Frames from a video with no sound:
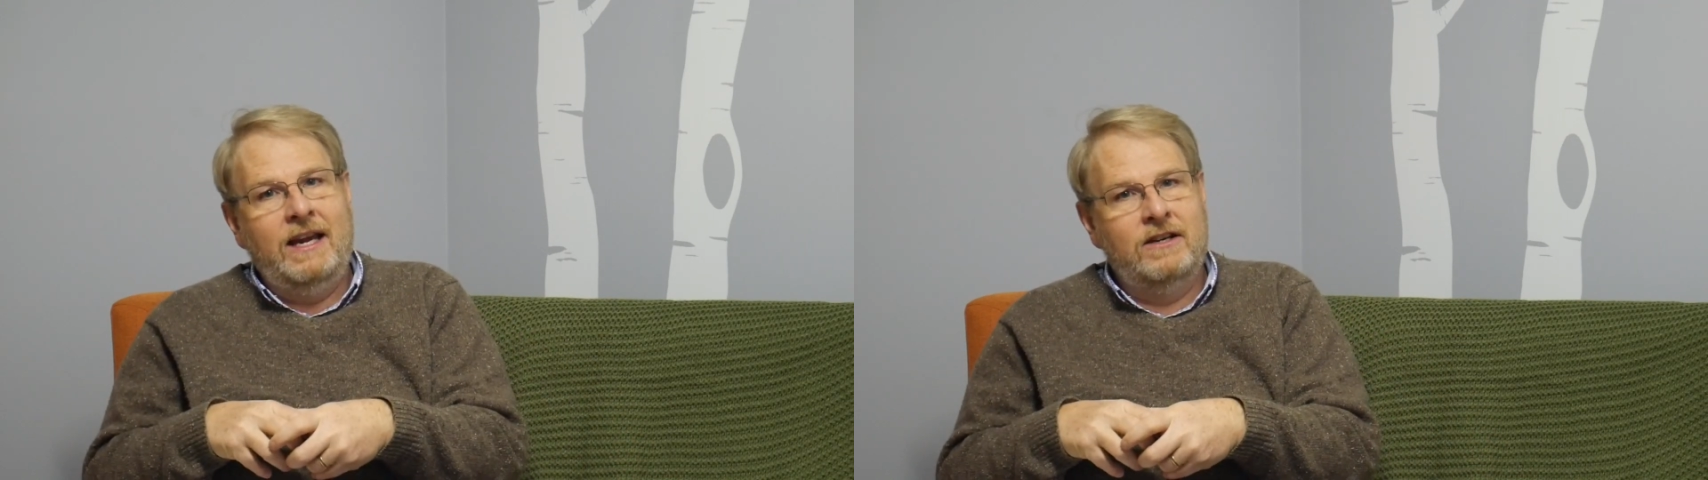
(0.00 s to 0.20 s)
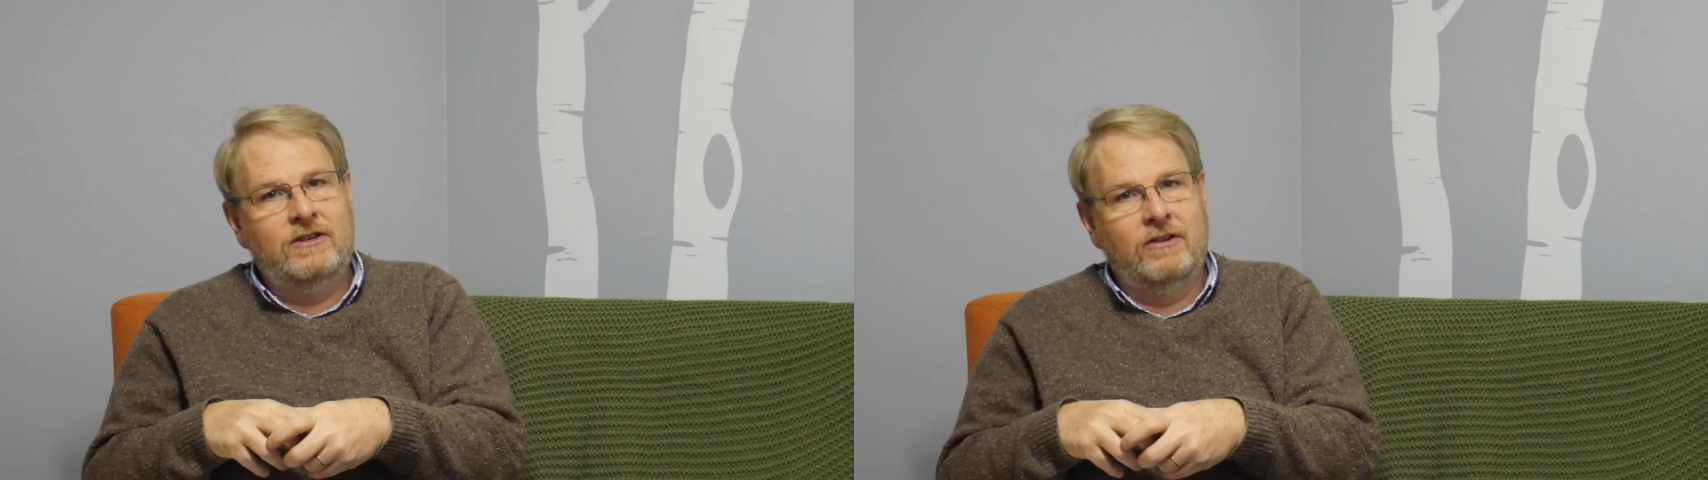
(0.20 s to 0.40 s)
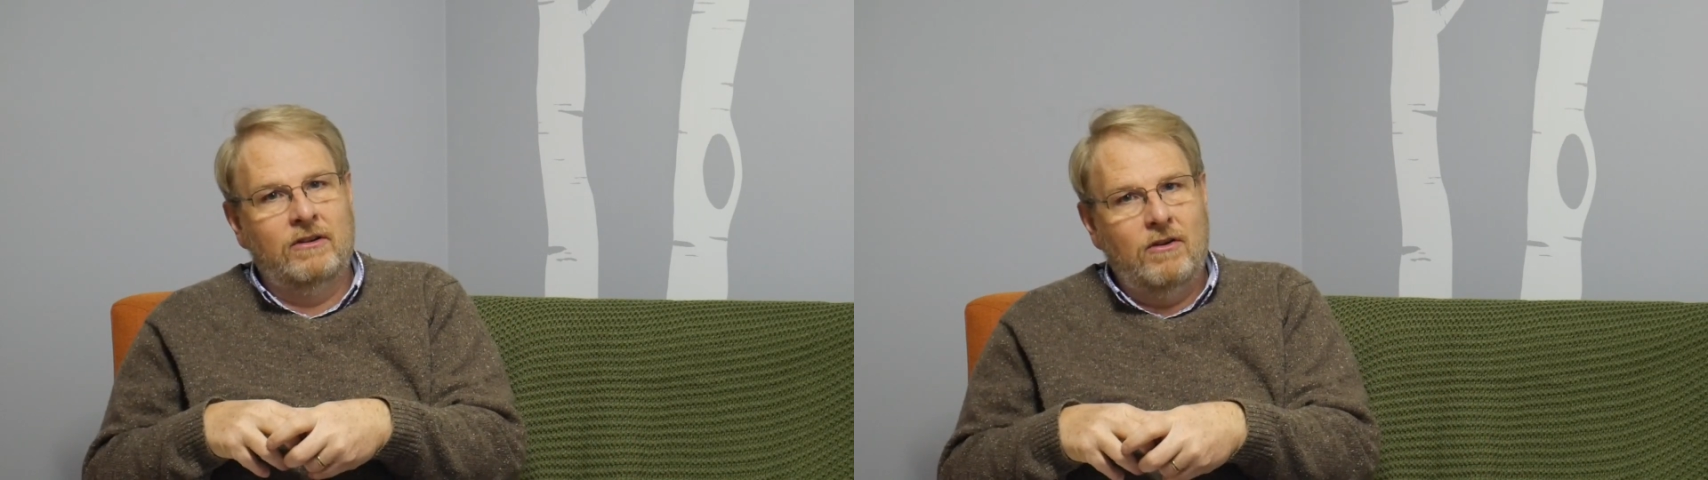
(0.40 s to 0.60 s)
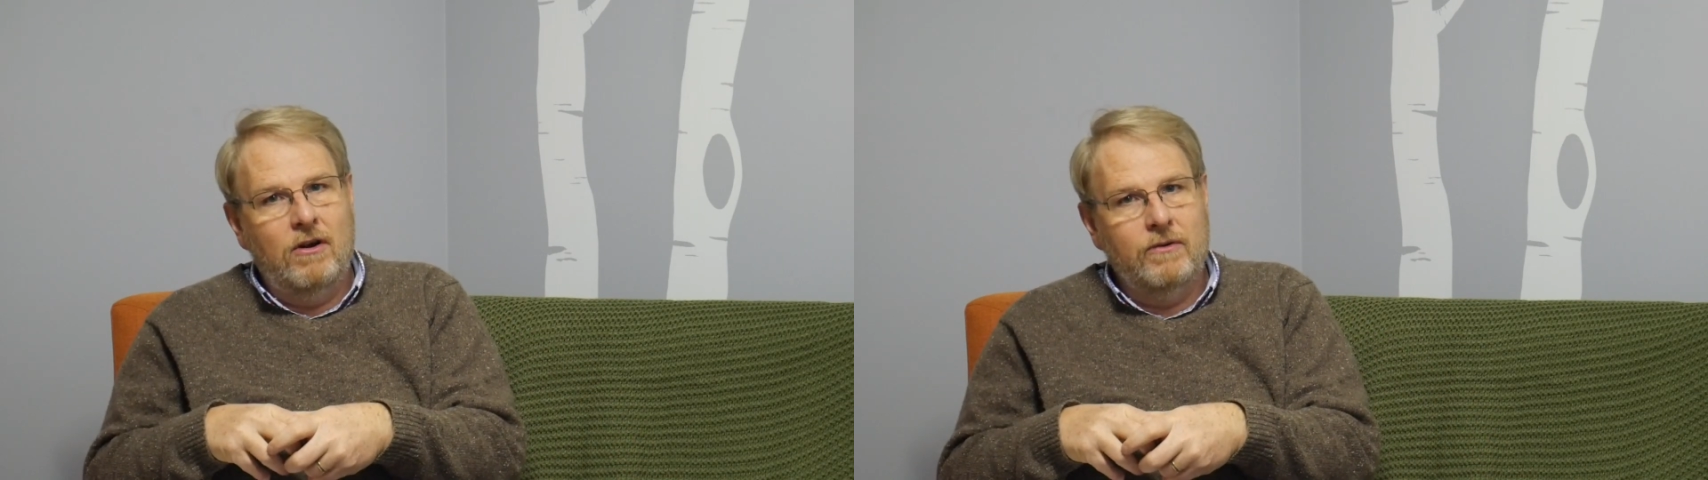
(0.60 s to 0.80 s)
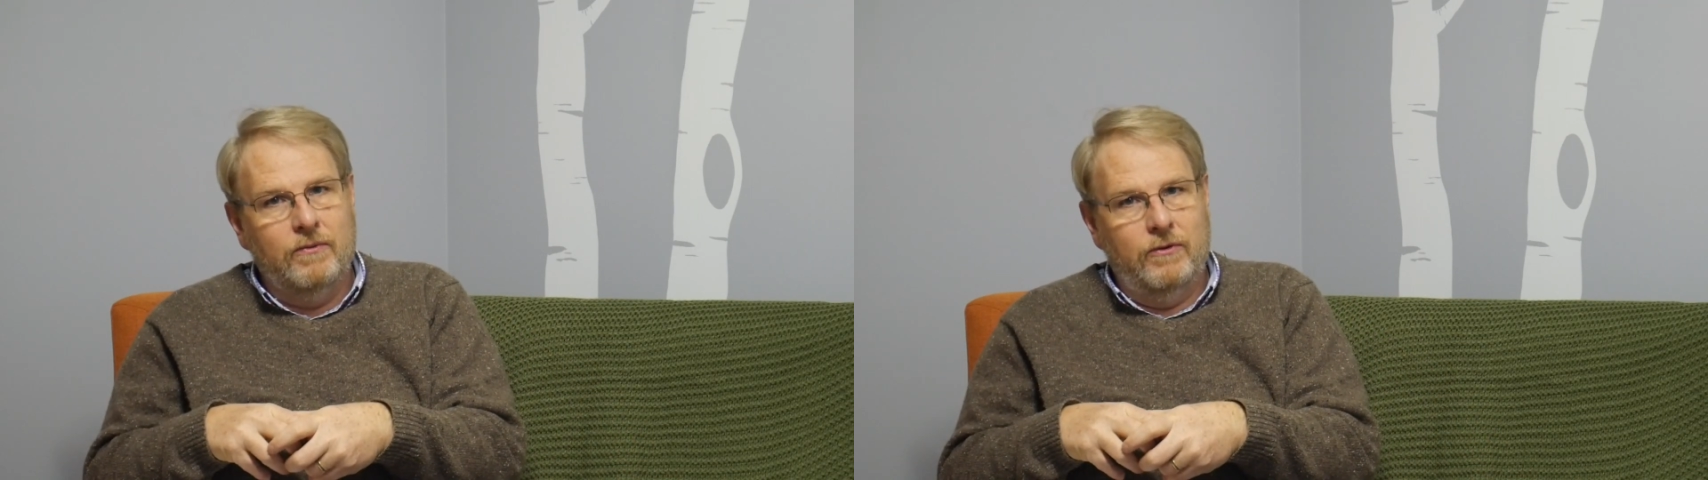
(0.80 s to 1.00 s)
into the
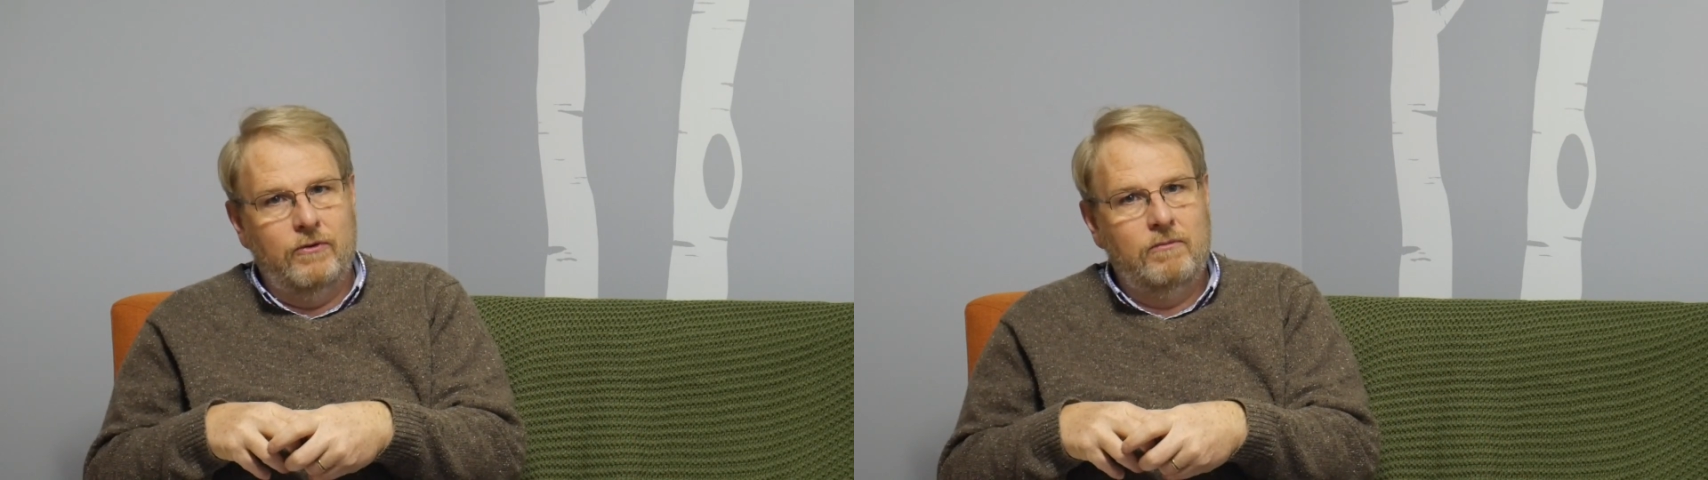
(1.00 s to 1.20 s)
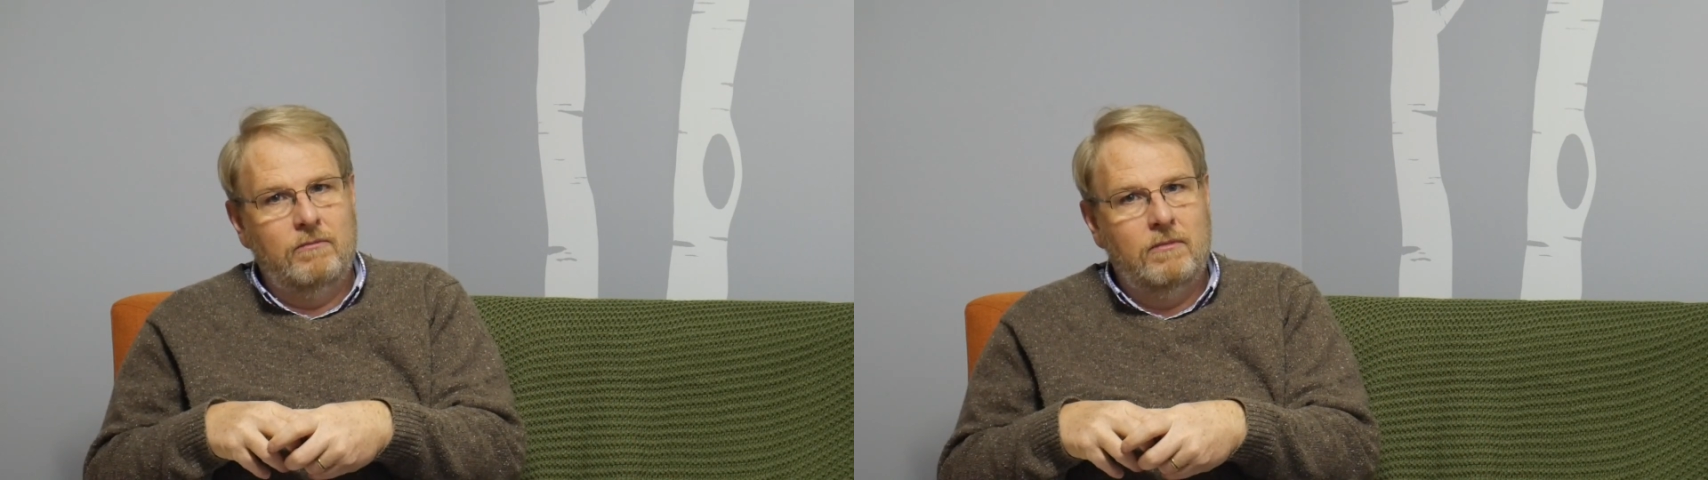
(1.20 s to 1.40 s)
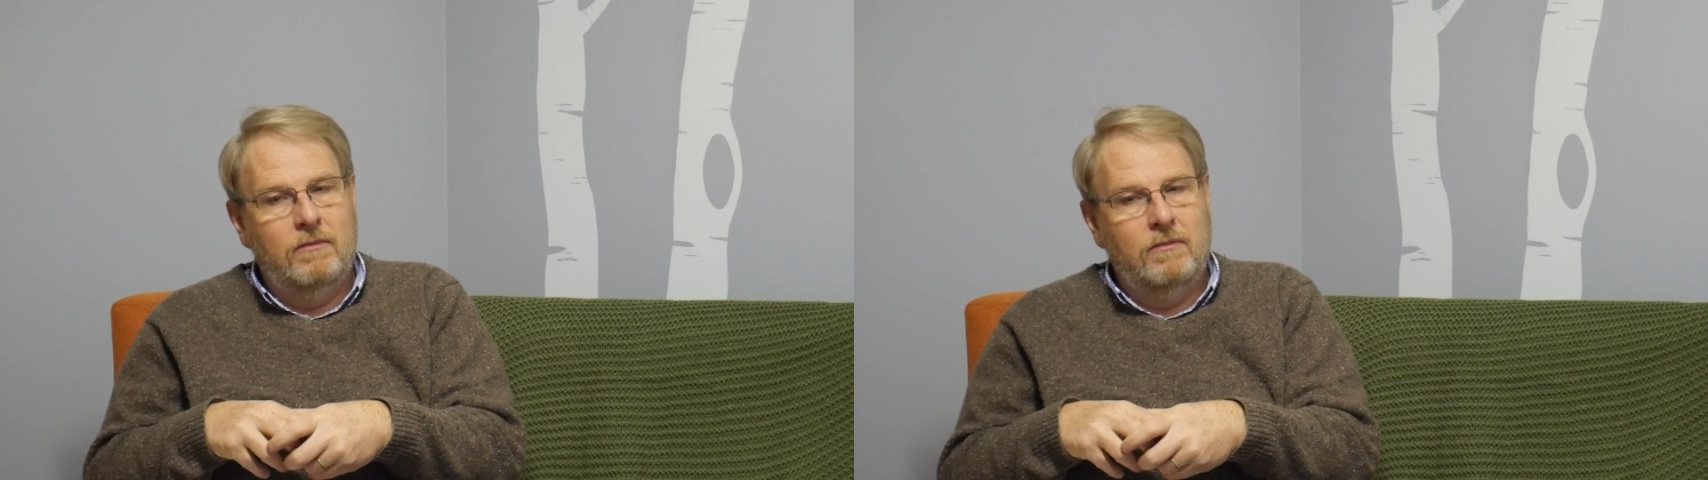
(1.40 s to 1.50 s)
locker room,